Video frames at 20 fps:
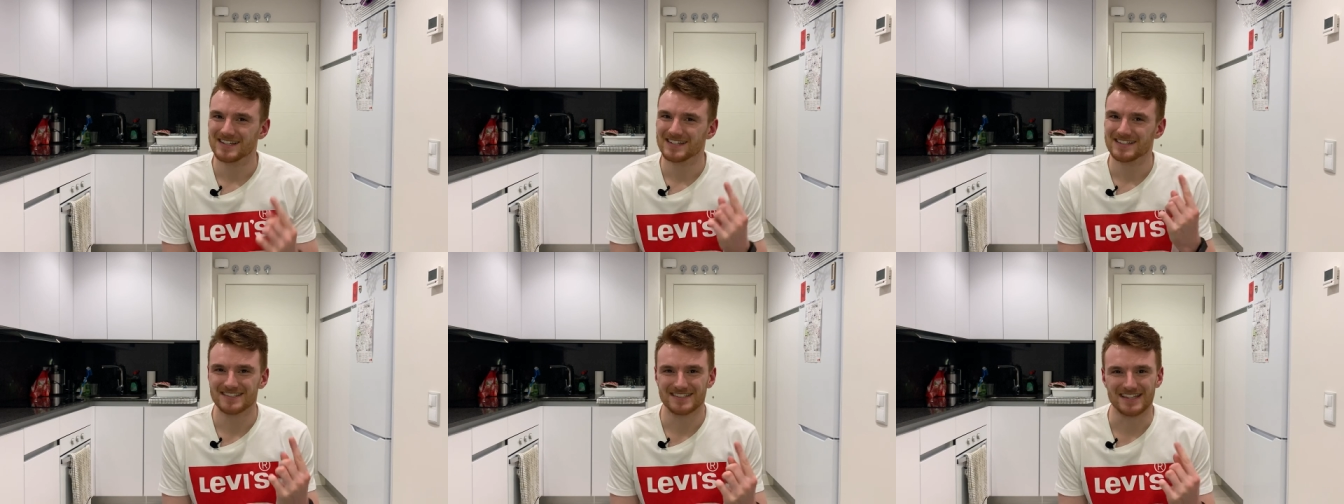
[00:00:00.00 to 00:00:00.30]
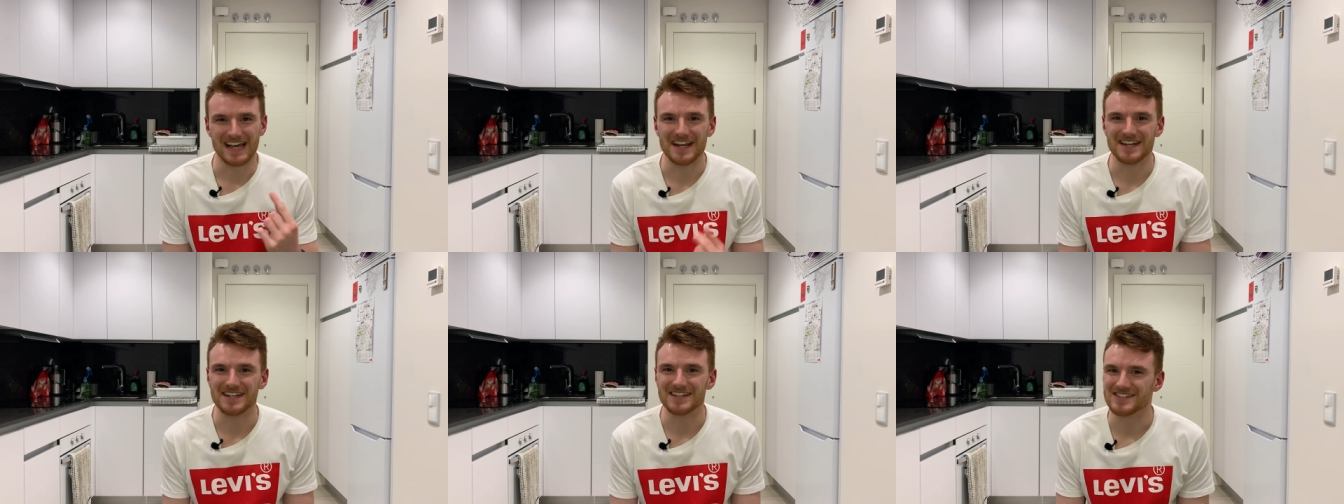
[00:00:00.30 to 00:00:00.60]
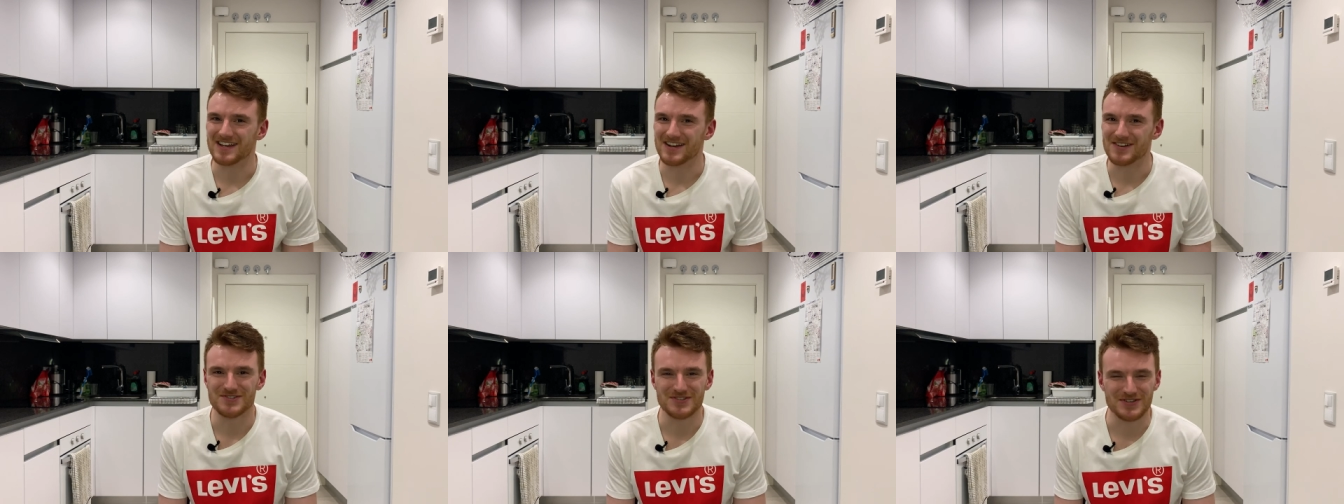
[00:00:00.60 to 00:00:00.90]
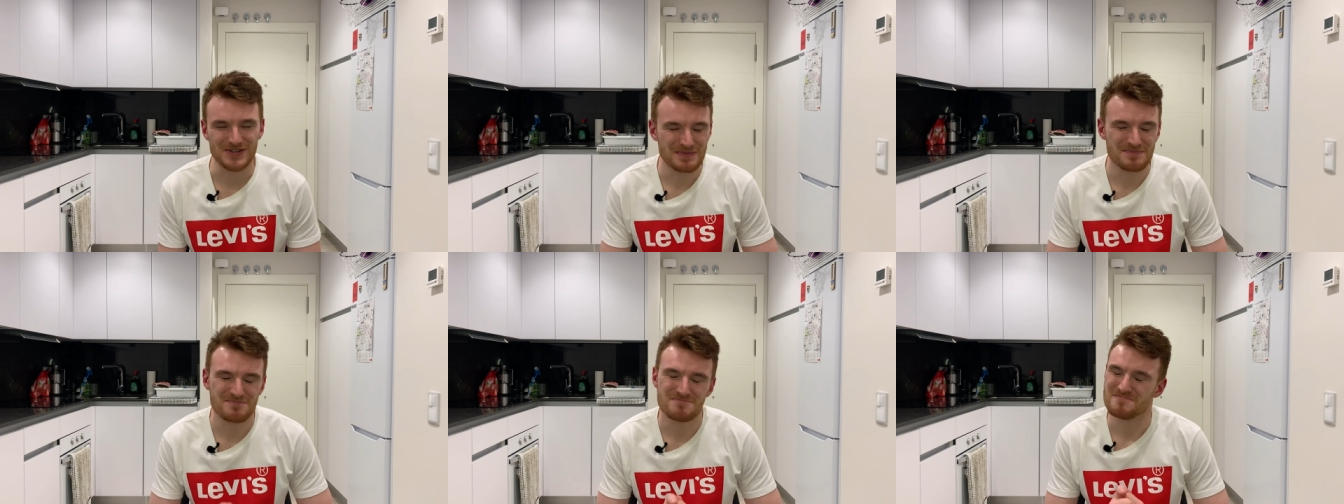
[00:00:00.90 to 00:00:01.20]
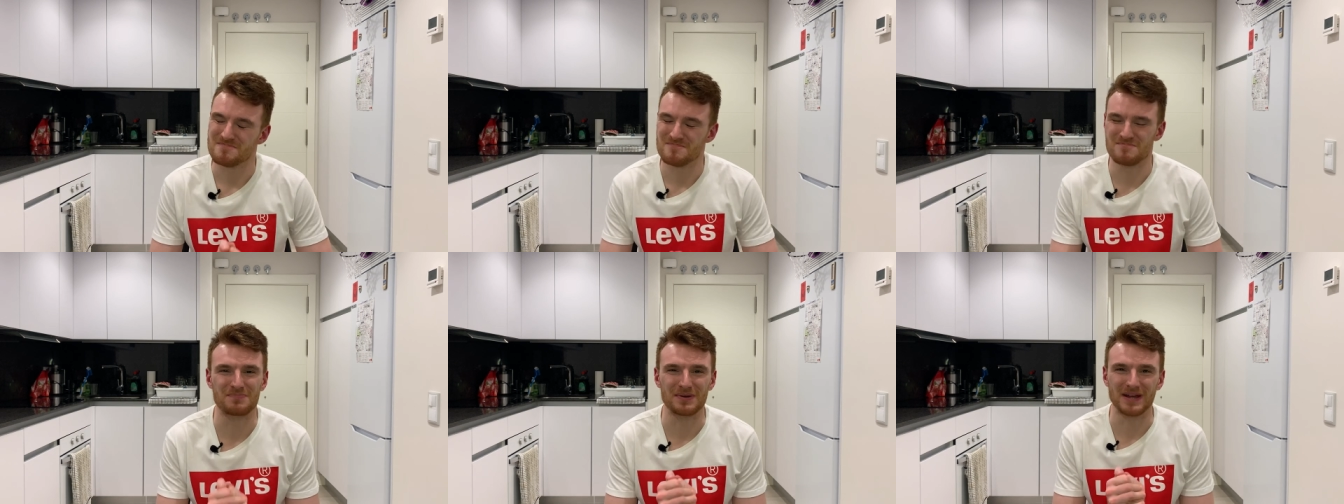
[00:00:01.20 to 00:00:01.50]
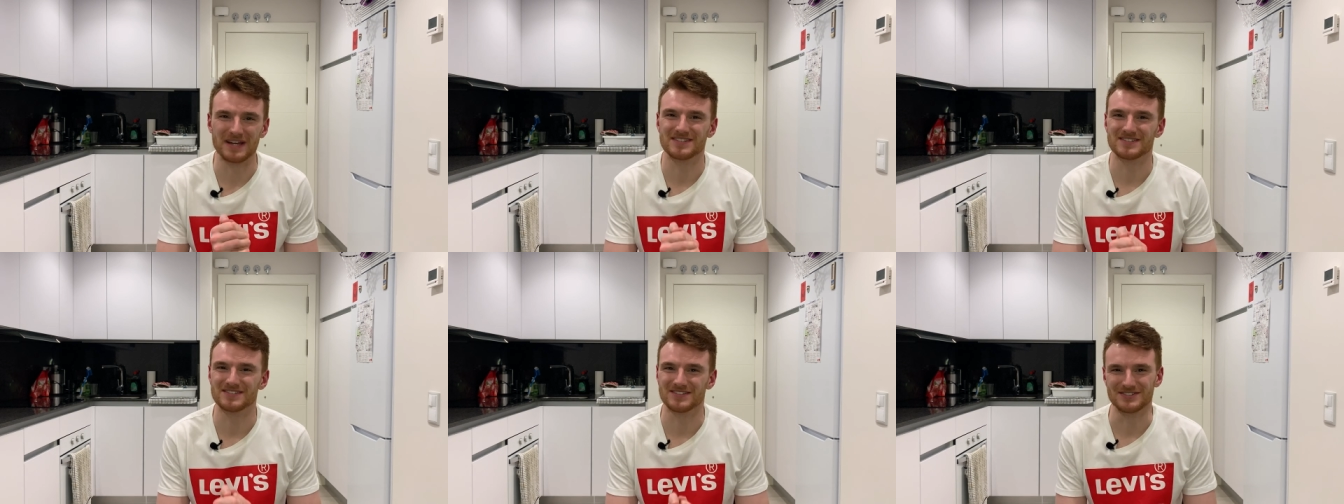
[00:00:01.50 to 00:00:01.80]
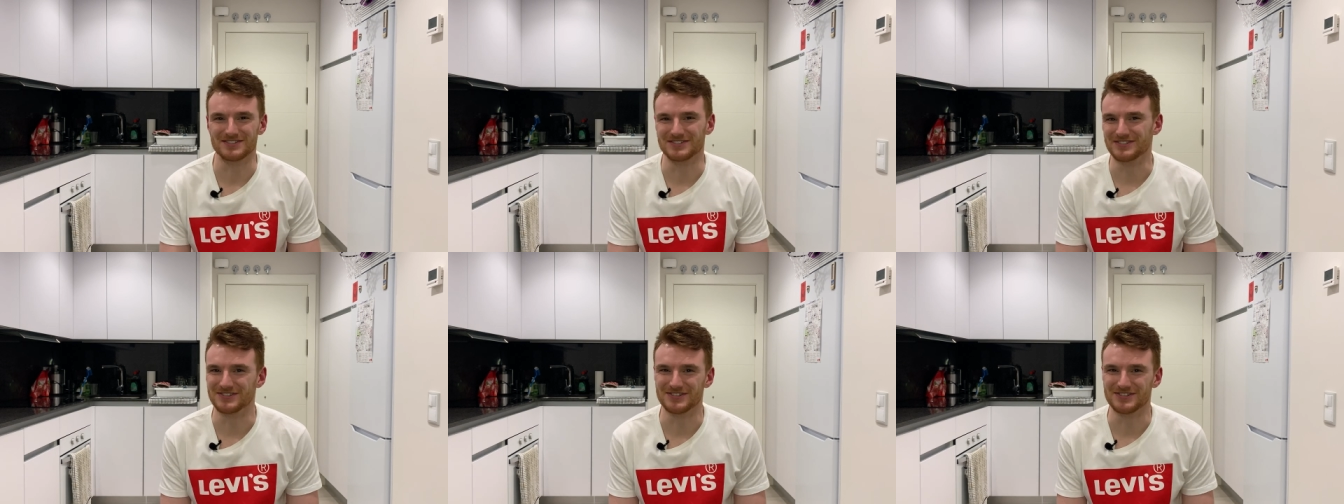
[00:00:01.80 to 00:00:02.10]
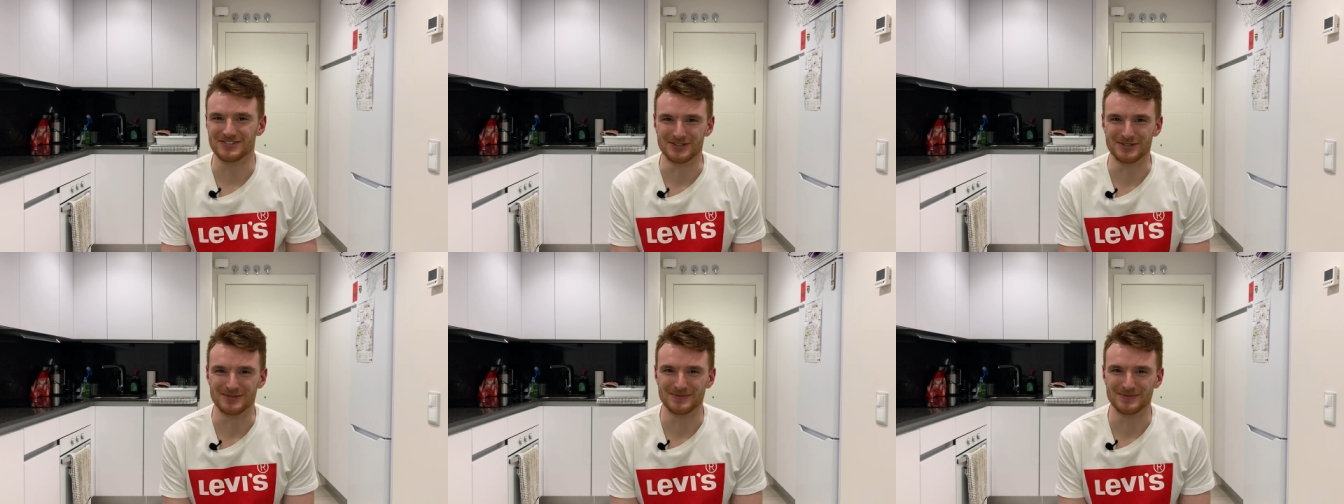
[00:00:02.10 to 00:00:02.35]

Sandy's outro, best on YouTube.